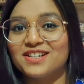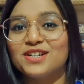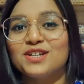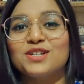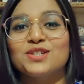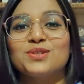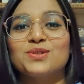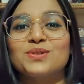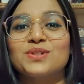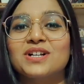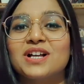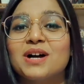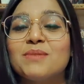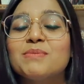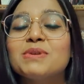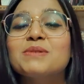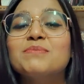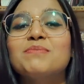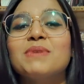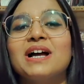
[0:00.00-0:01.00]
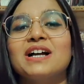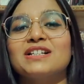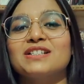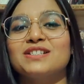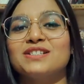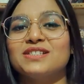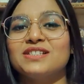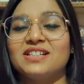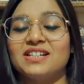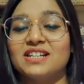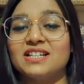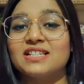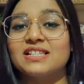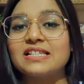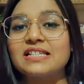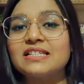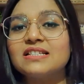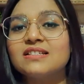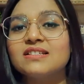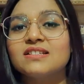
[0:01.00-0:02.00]
So coming back to the
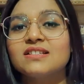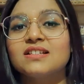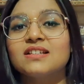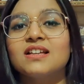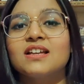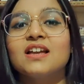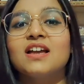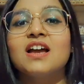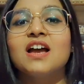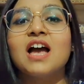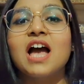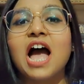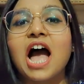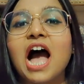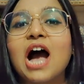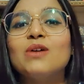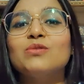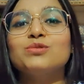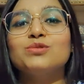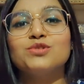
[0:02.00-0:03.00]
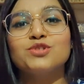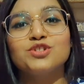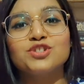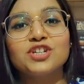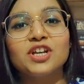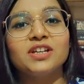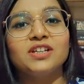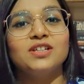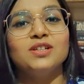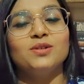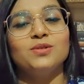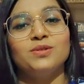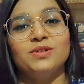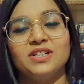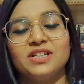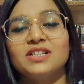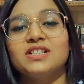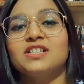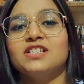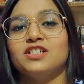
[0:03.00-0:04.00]
lesson, how to check your
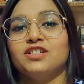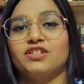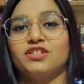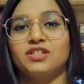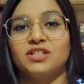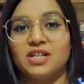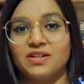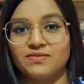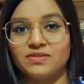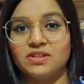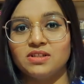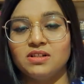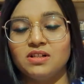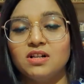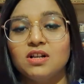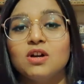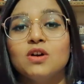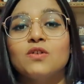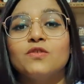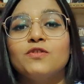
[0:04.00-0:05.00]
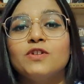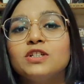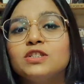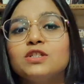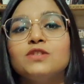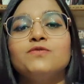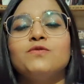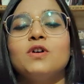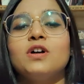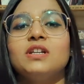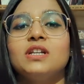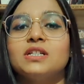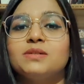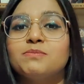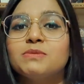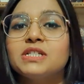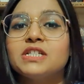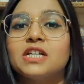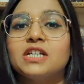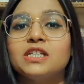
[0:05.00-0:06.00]
English level. First of all, let
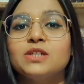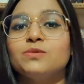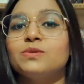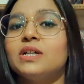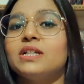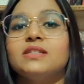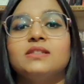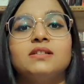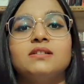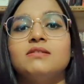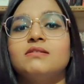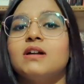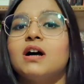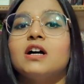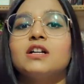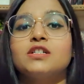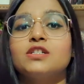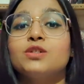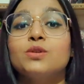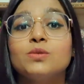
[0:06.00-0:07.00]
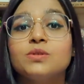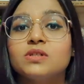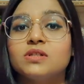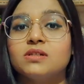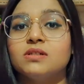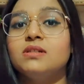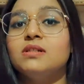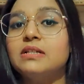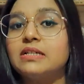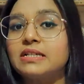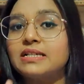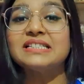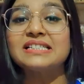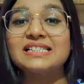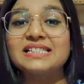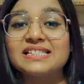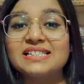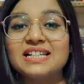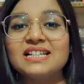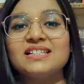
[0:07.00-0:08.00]
me tell you that there are total
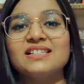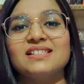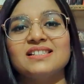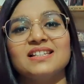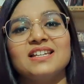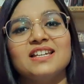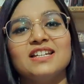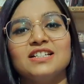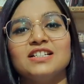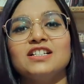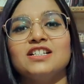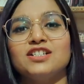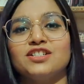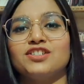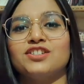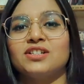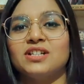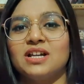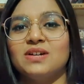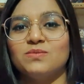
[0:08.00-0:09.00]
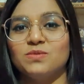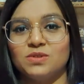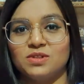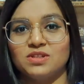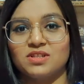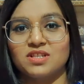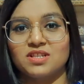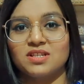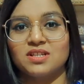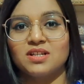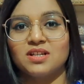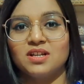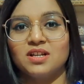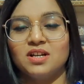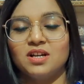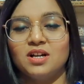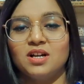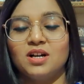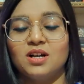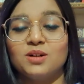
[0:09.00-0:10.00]
6 English levels.
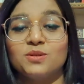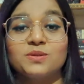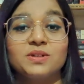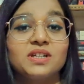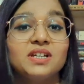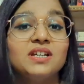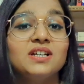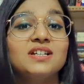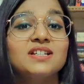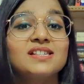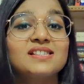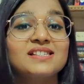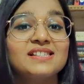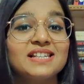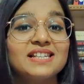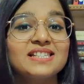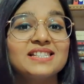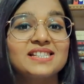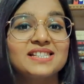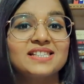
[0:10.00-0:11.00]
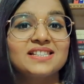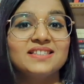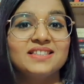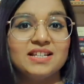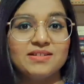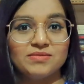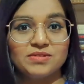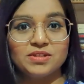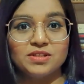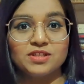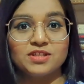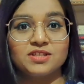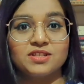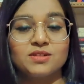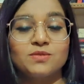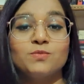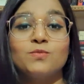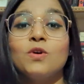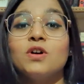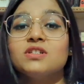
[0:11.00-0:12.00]
Okay, 6 levels.
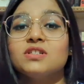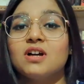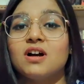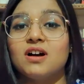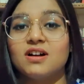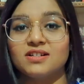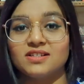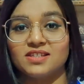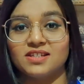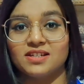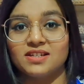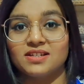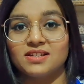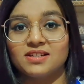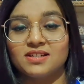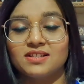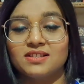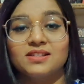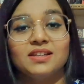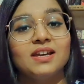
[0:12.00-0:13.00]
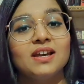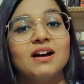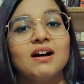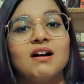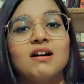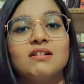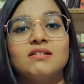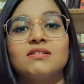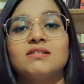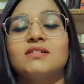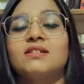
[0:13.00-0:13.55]
What are they? They are